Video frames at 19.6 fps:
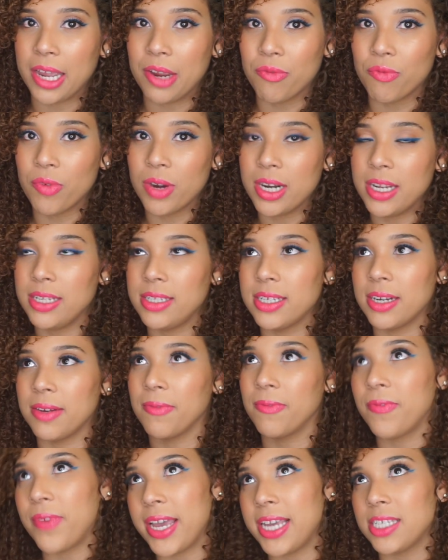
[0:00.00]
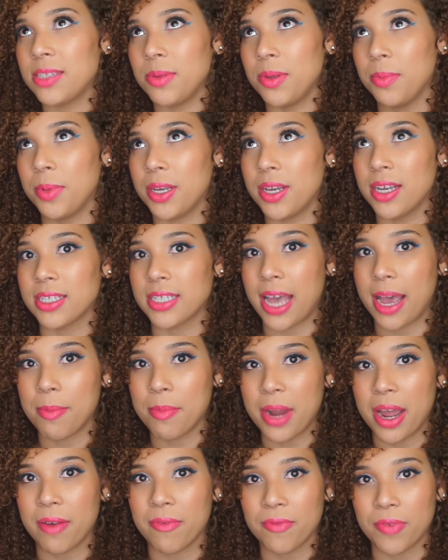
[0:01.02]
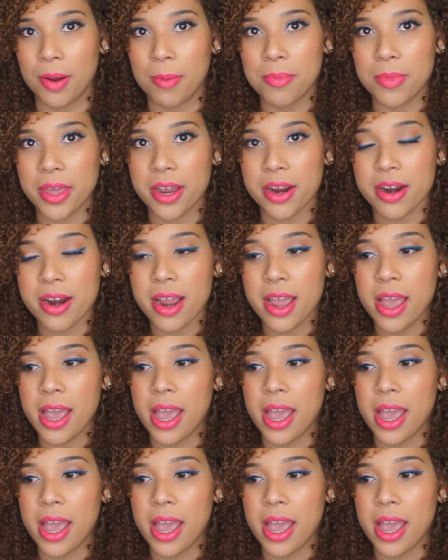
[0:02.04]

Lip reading: it really didn't faze me because I'm not from there